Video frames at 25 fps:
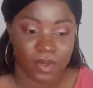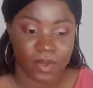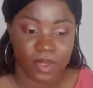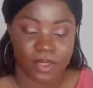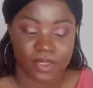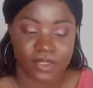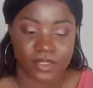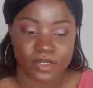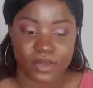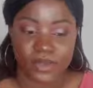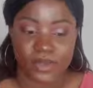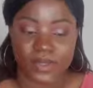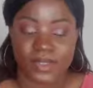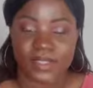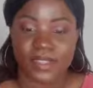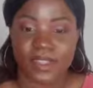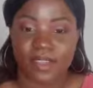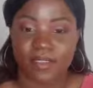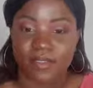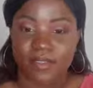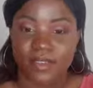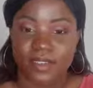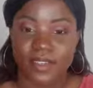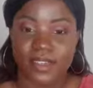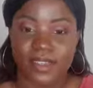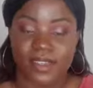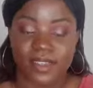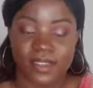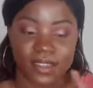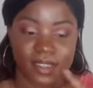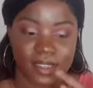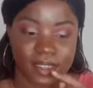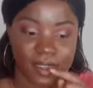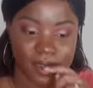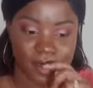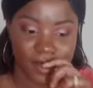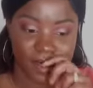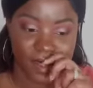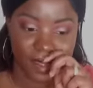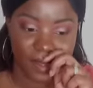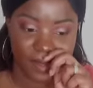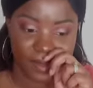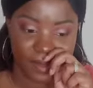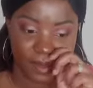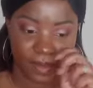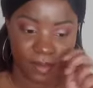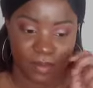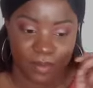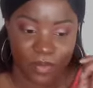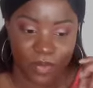Okay, so definitely it
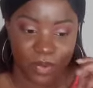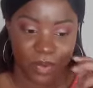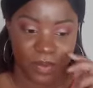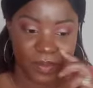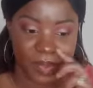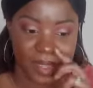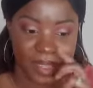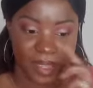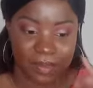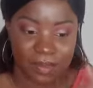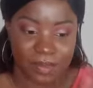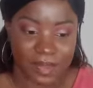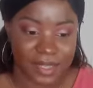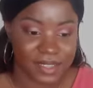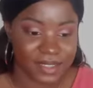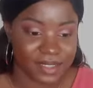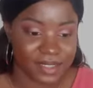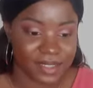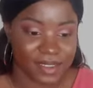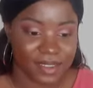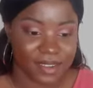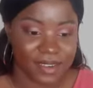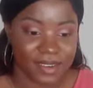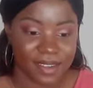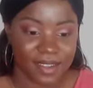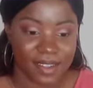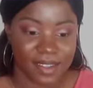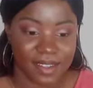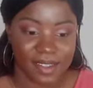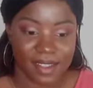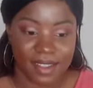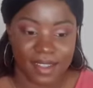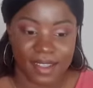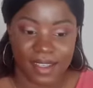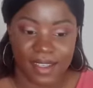gets more pigmented